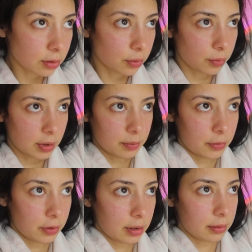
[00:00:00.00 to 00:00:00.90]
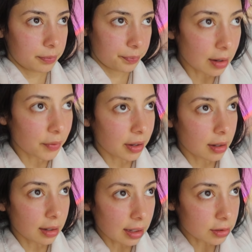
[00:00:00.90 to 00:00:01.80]
do one more and then we're
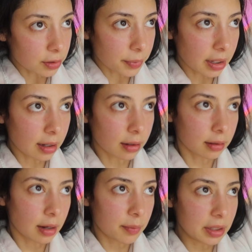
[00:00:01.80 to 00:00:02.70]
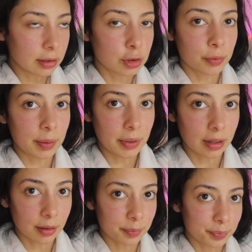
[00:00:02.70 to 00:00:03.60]
gonna get to my hair. I mean, to my
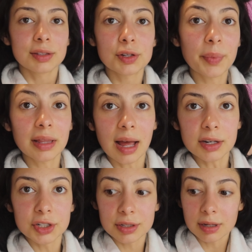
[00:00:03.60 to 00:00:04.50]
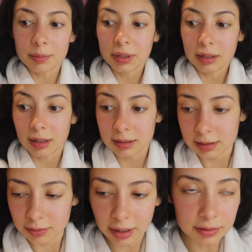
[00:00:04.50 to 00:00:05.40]
makeup. To my lashes, I mean, I
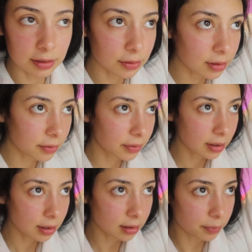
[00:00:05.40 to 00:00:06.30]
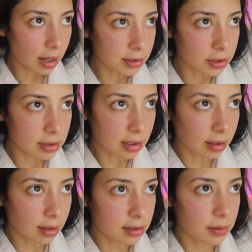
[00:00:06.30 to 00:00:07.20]
still have to do the freaking lashes. I
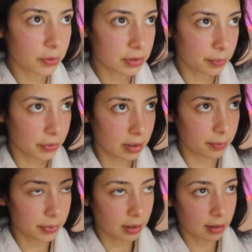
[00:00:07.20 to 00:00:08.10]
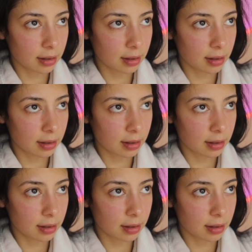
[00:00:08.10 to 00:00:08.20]
think that's the most important part.